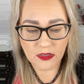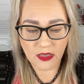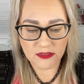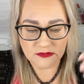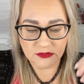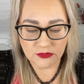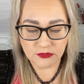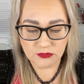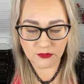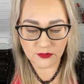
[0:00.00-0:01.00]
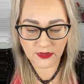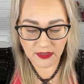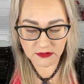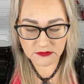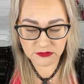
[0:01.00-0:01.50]
has a new
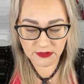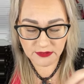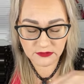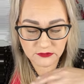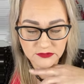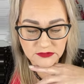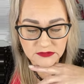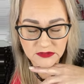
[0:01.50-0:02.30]
cancer diagnosis.